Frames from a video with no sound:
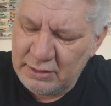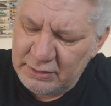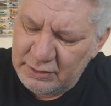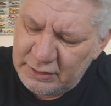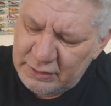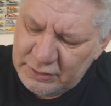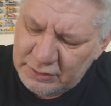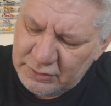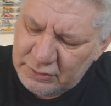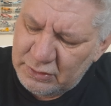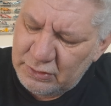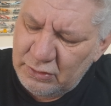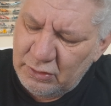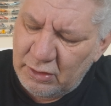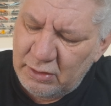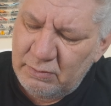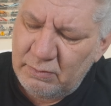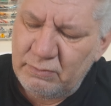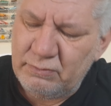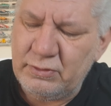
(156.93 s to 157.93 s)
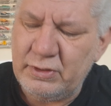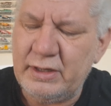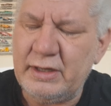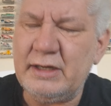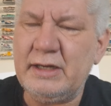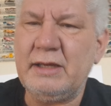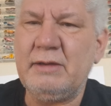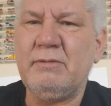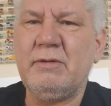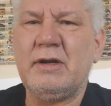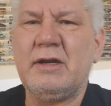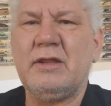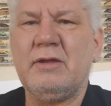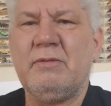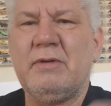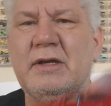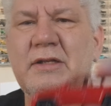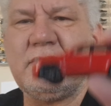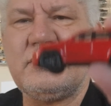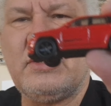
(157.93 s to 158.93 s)
Just not really one of the
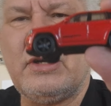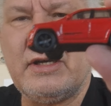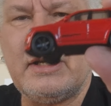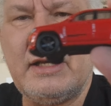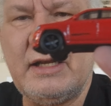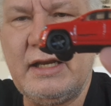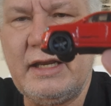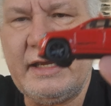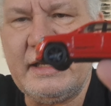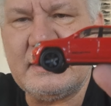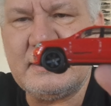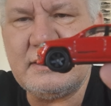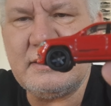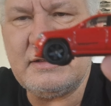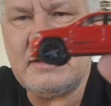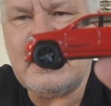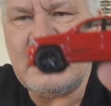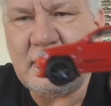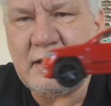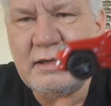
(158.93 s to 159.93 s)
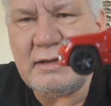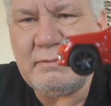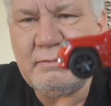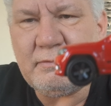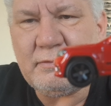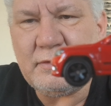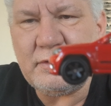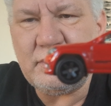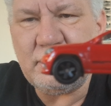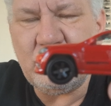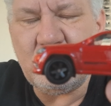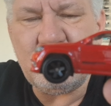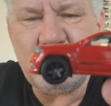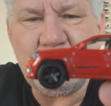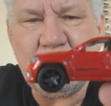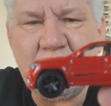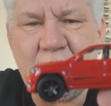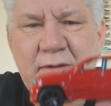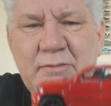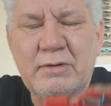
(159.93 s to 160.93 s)
ones I collect. Not
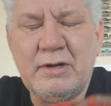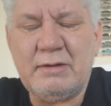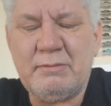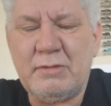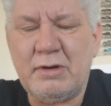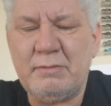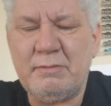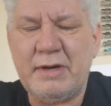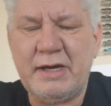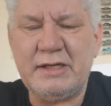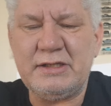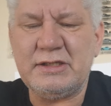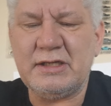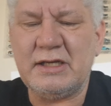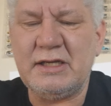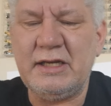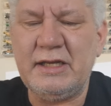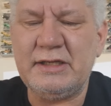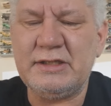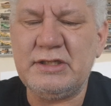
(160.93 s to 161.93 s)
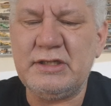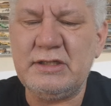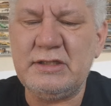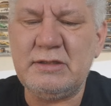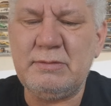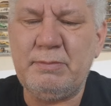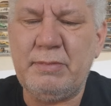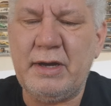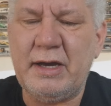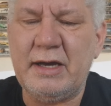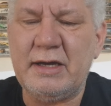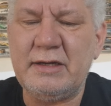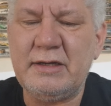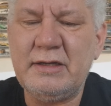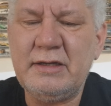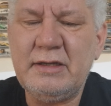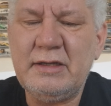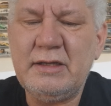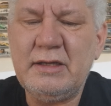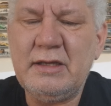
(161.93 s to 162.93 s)
really one of my major collections, but
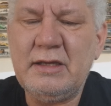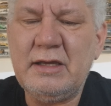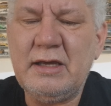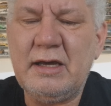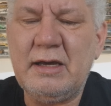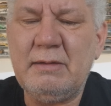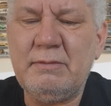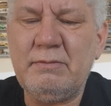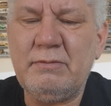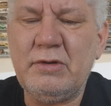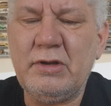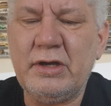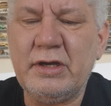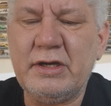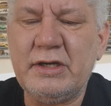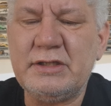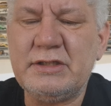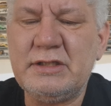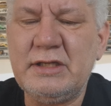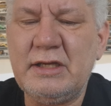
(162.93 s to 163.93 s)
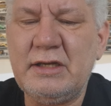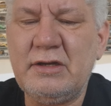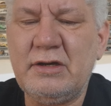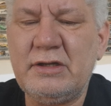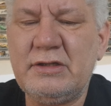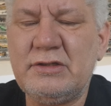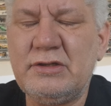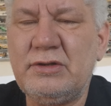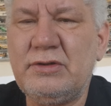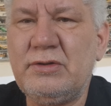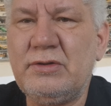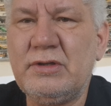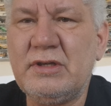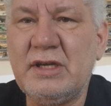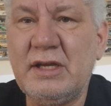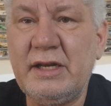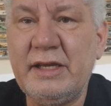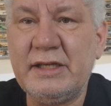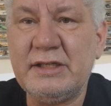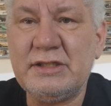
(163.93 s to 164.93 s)
like I said, I do
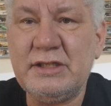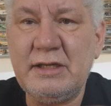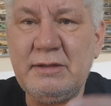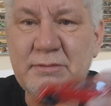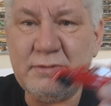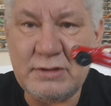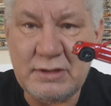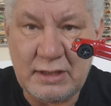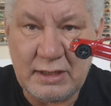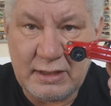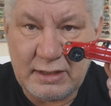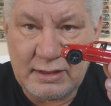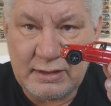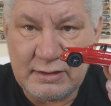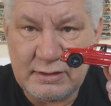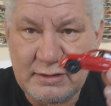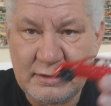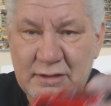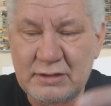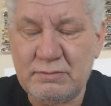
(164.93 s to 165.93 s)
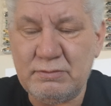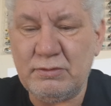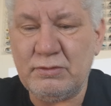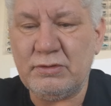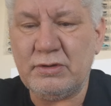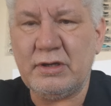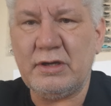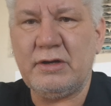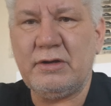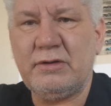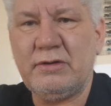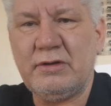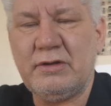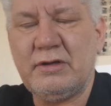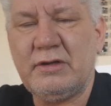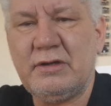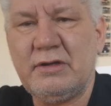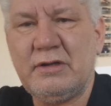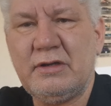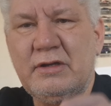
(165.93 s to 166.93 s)
collect Jeeps, and this will go
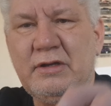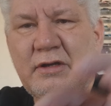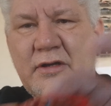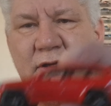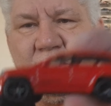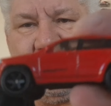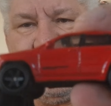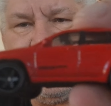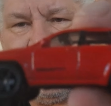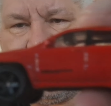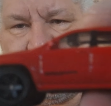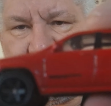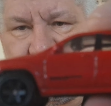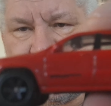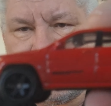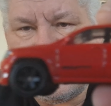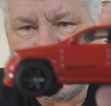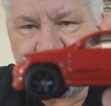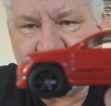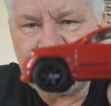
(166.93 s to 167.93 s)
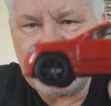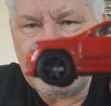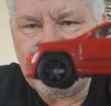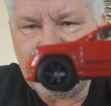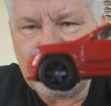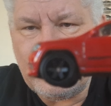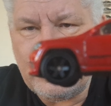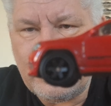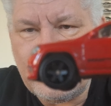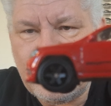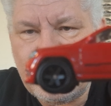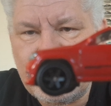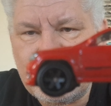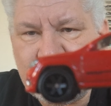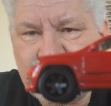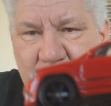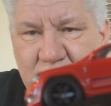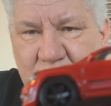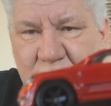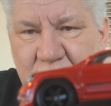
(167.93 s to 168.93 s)
nicely with
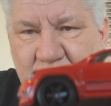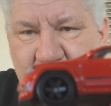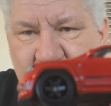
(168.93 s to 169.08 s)
those.